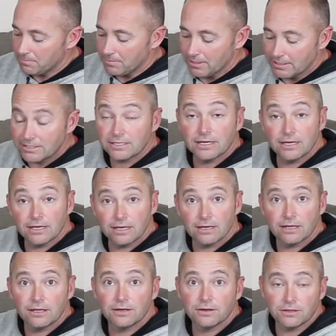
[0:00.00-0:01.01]
But
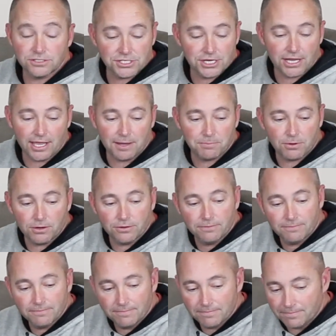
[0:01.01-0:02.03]
another JK Pro.
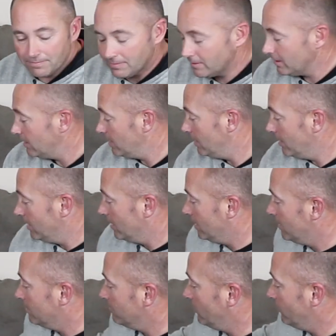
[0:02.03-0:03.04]

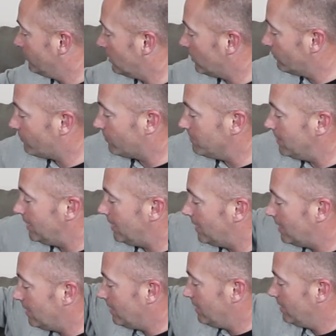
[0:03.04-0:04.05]
Moving on from
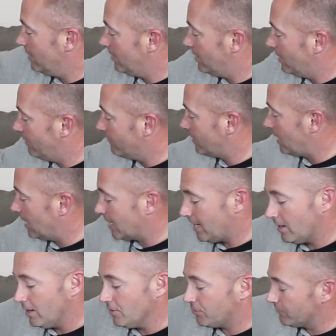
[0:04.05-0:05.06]
there, I
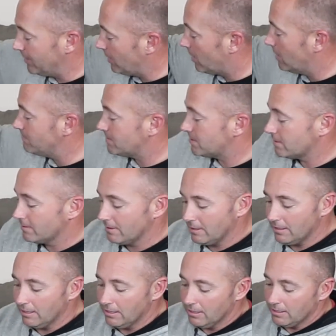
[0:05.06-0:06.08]
carry three hearts.
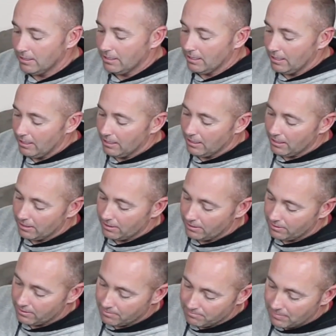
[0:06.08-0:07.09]

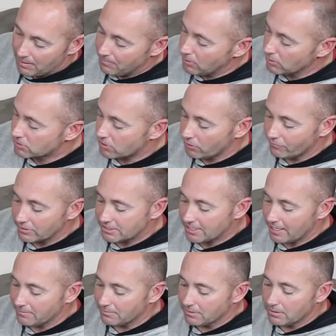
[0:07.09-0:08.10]
My most
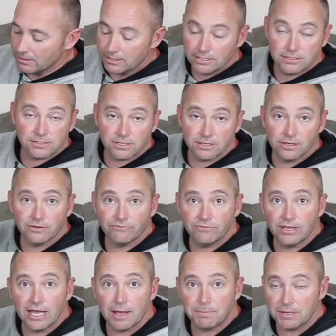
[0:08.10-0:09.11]
overstable is the
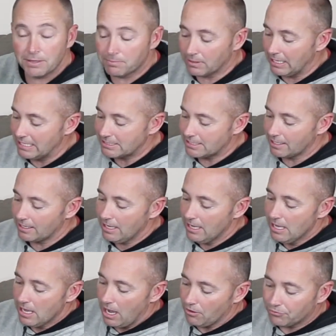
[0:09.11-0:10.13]
VIP plastic.
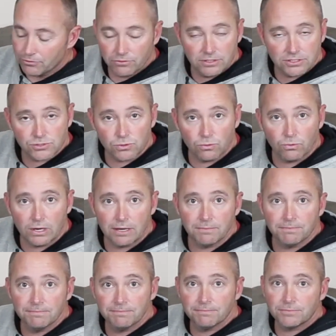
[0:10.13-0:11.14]
I'll throw this one when
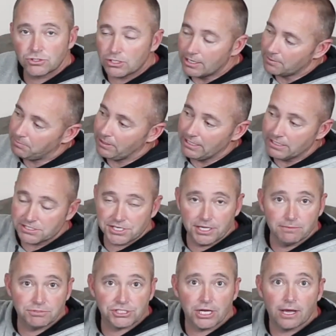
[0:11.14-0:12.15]
I'm trying to play a
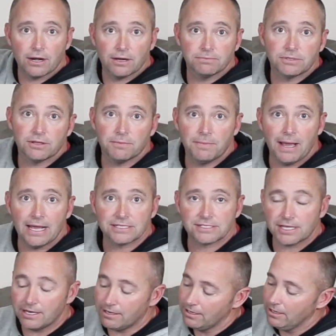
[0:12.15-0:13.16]
skip shot up to the
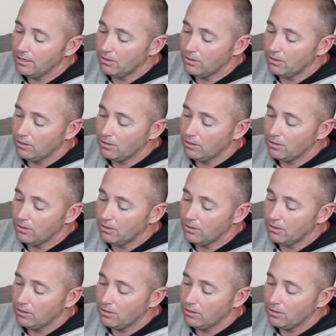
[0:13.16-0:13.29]
basket